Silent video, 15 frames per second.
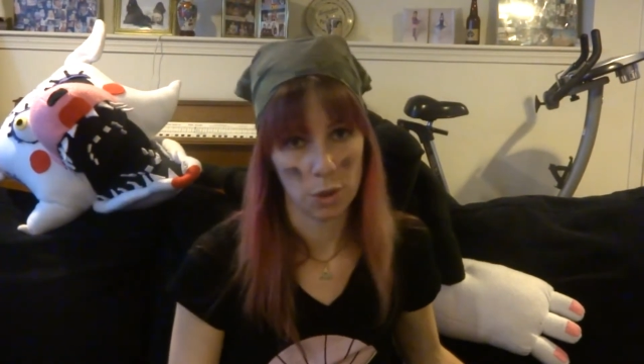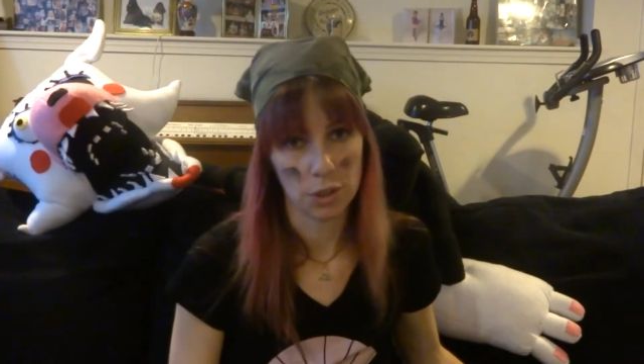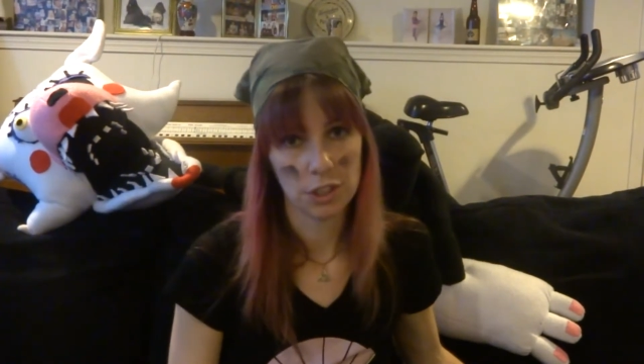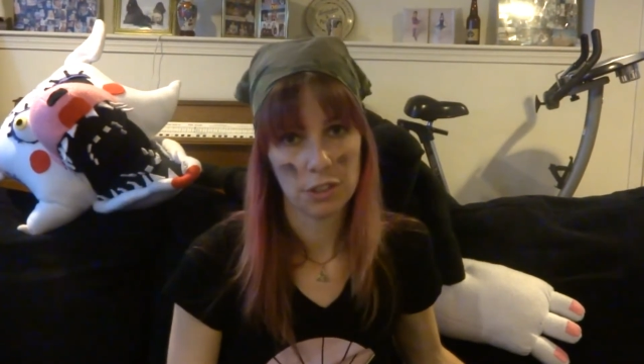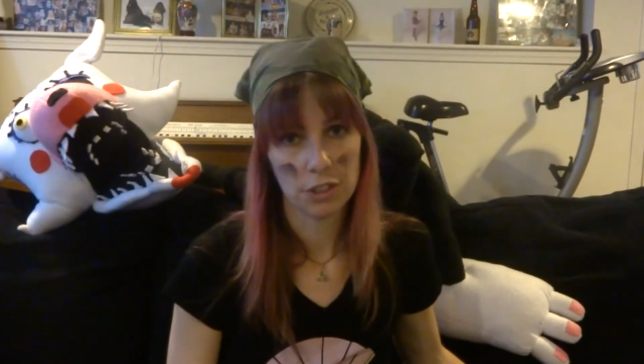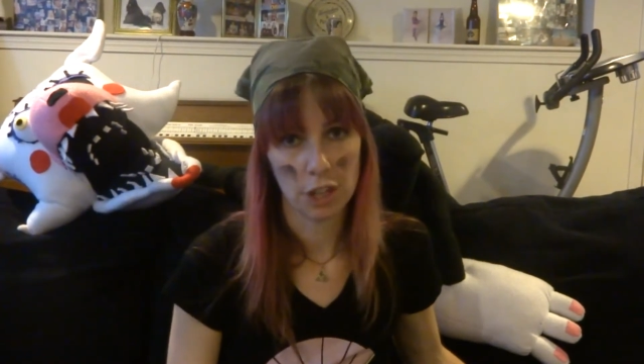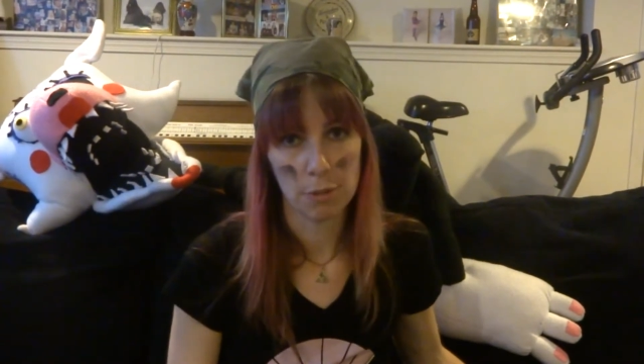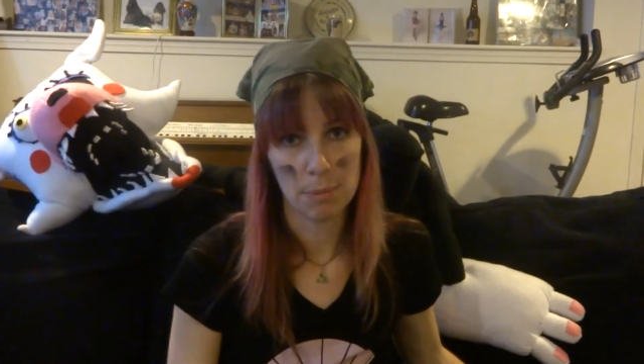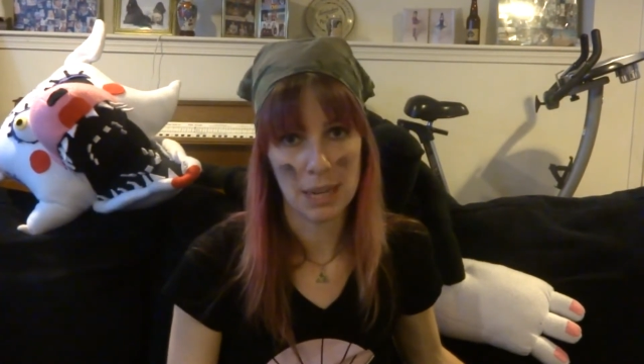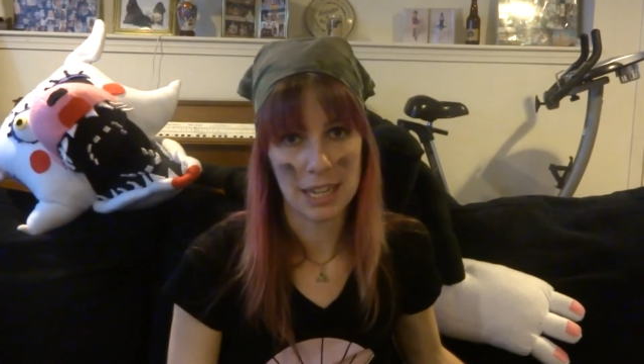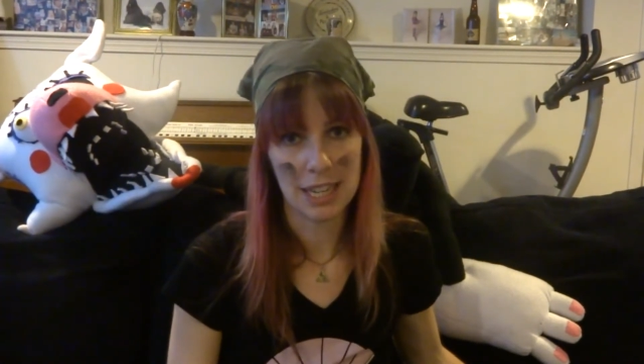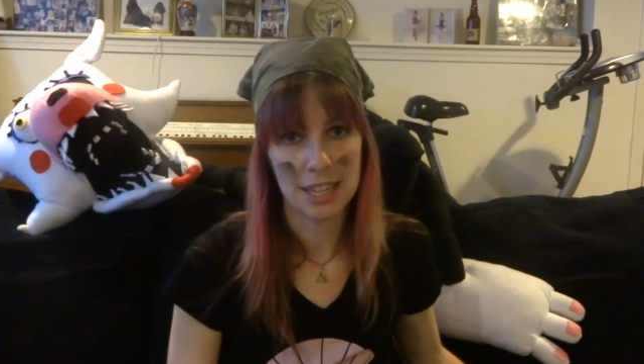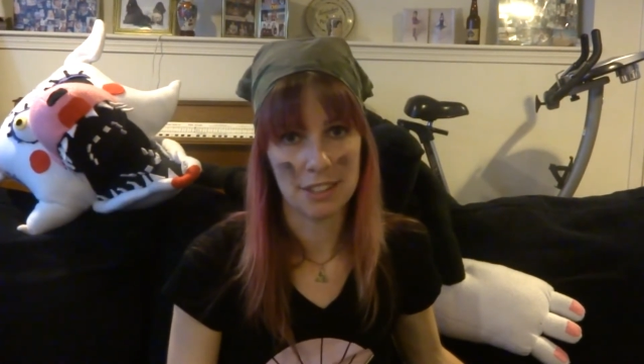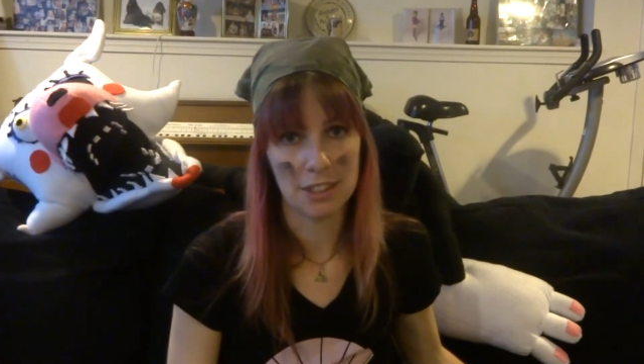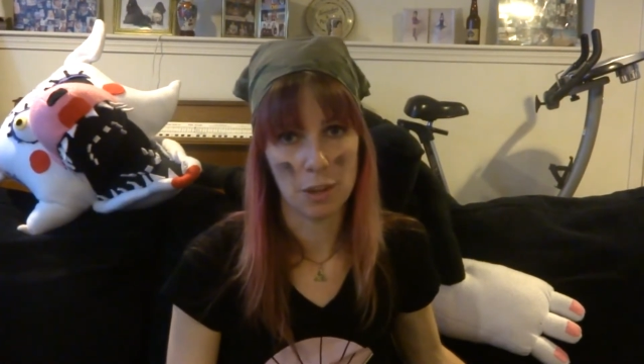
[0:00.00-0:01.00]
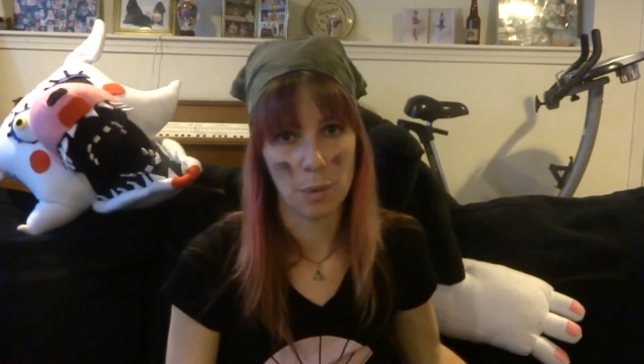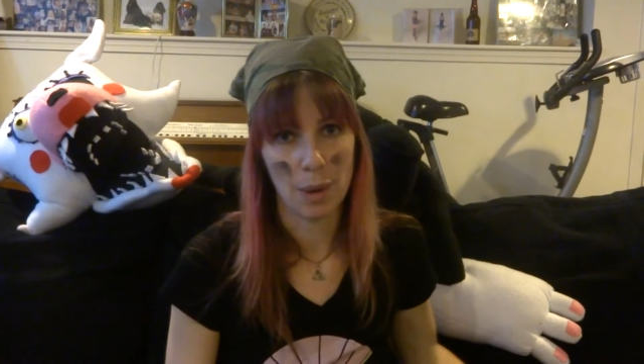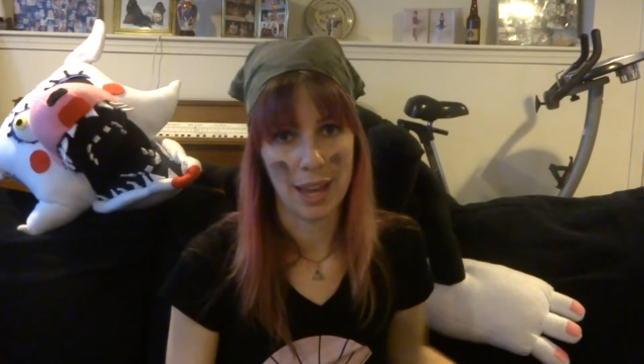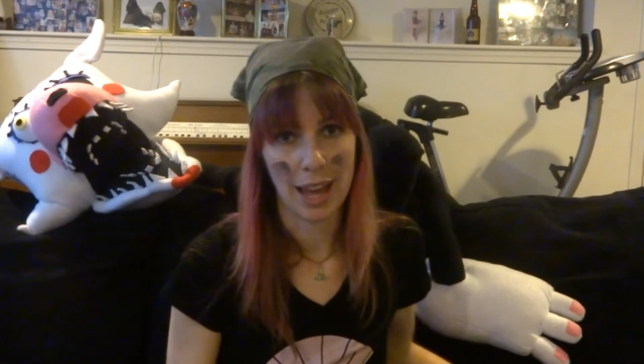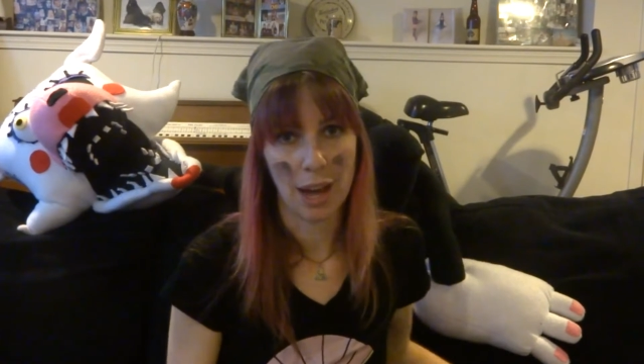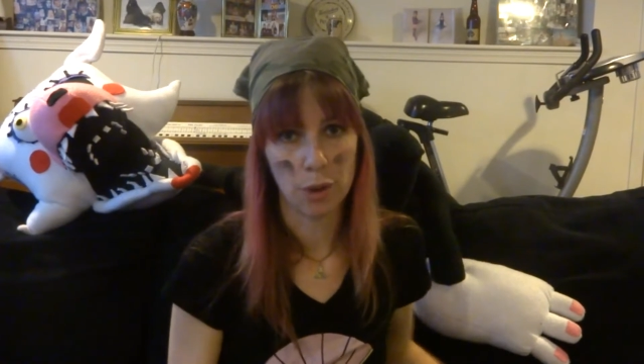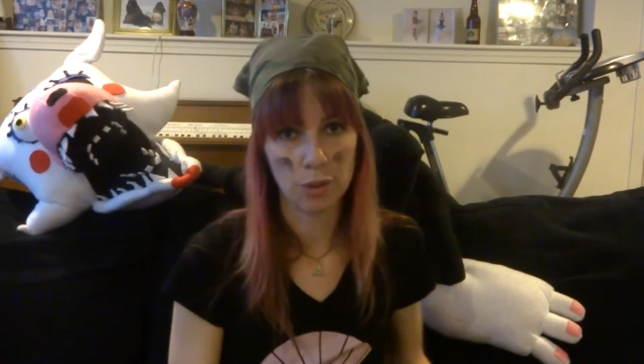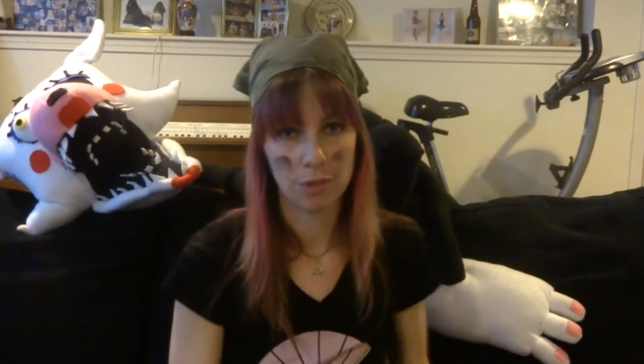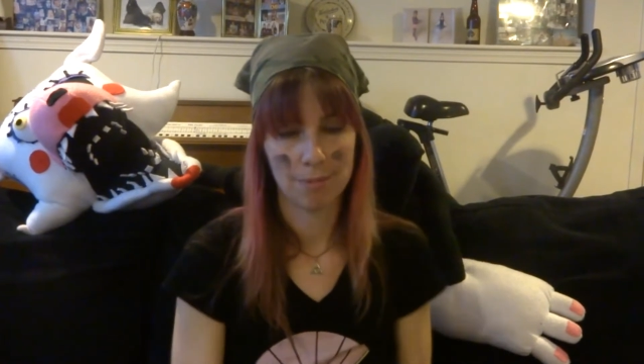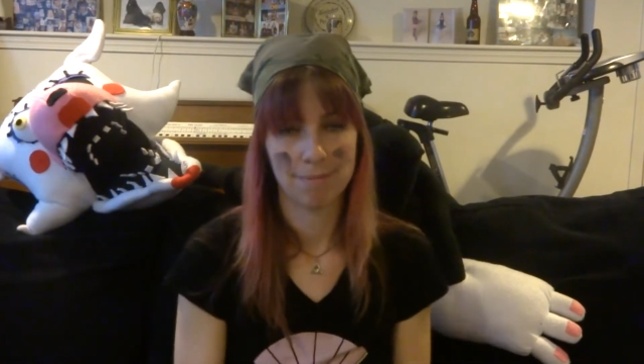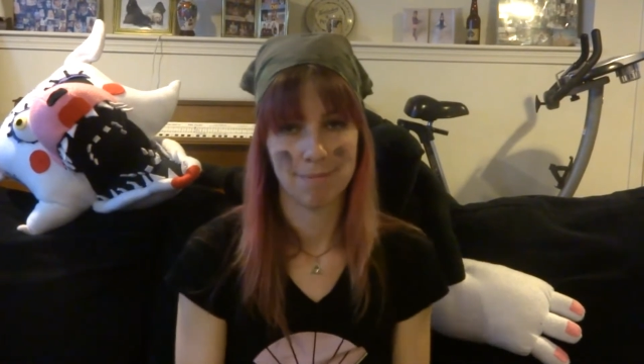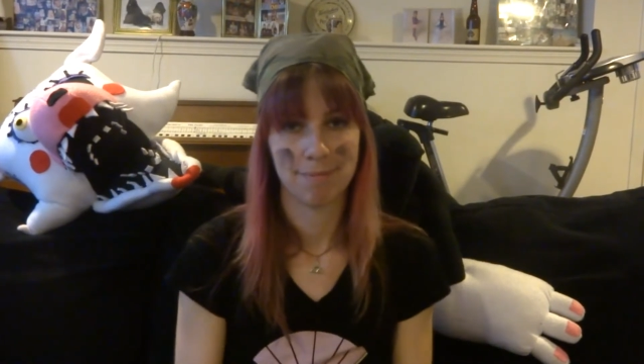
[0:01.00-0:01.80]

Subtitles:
course, there's going to be an easy way out.